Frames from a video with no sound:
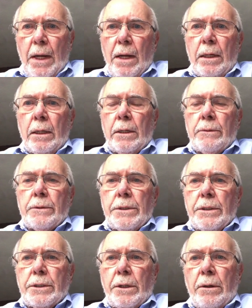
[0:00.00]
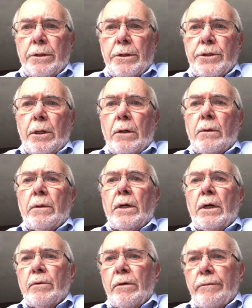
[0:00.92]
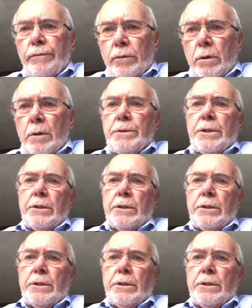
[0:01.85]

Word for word: In other words, it's yeah. going to show the number of rooms,